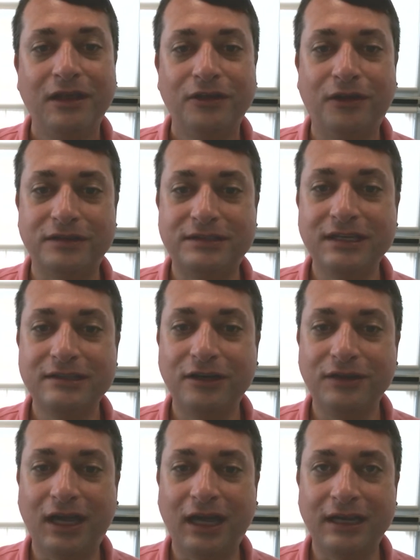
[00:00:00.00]
Call
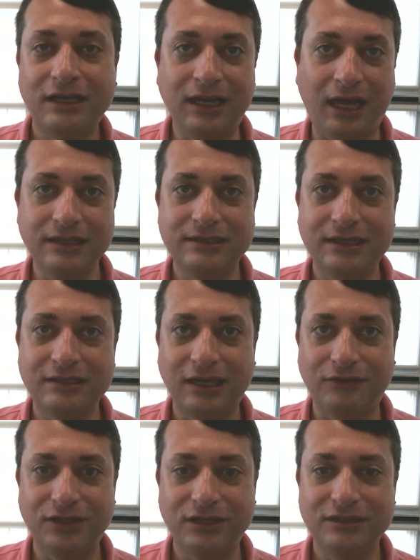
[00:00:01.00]
609
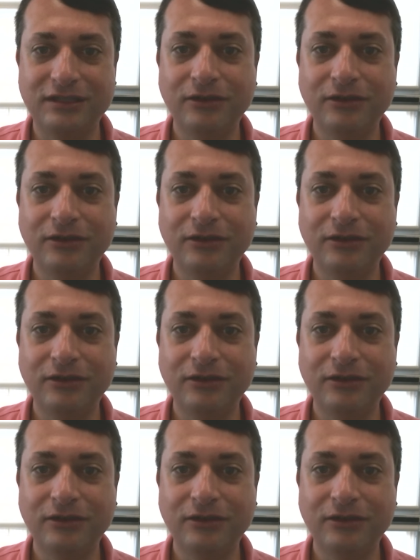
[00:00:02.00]
967